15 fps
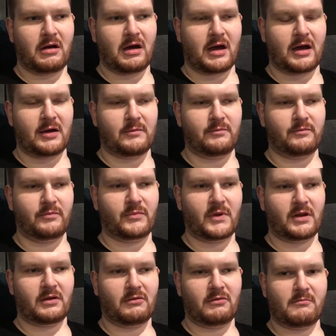
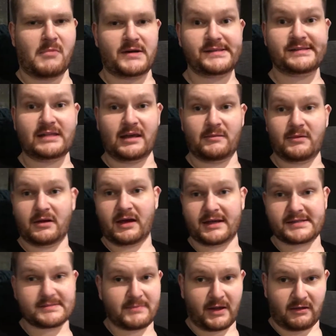my sleep
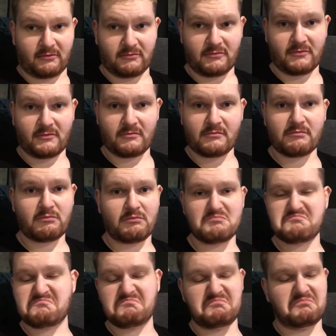has been
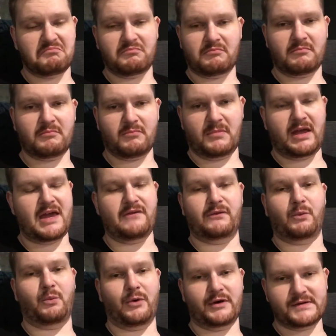
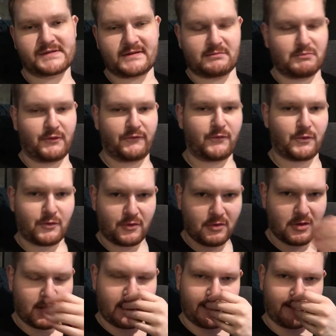even worse than before.
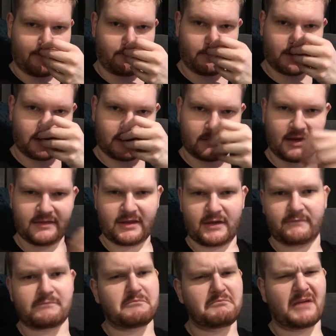I
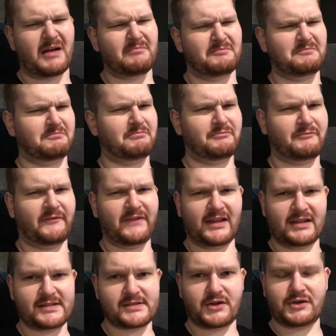think I'm
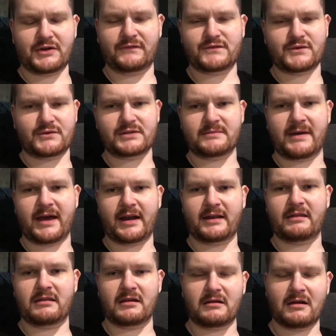fairly certain I've talked about
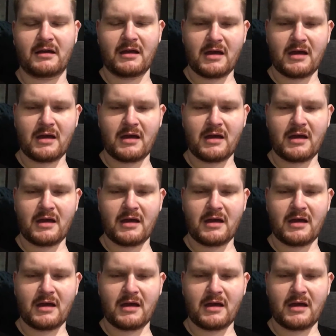that.